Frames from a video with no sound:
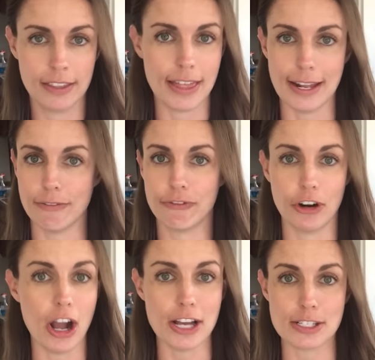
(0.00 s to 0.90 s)
That
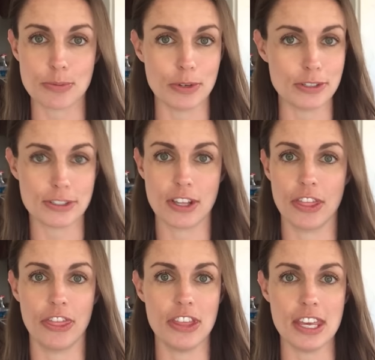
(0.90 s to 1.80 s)
for us was
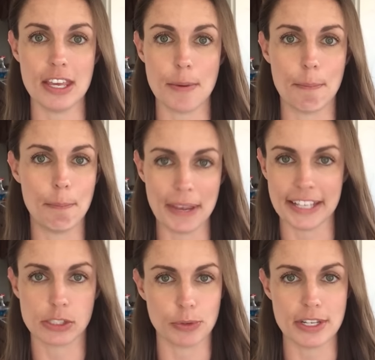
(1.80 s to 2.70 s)
the
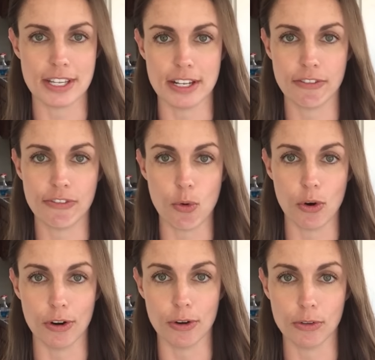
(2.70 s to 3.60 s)
biggest reason
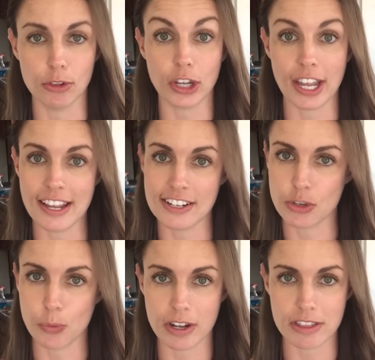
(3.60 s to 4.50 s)
for looking
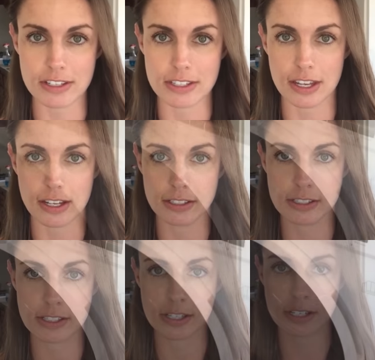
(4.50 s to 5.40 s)
into one of these things.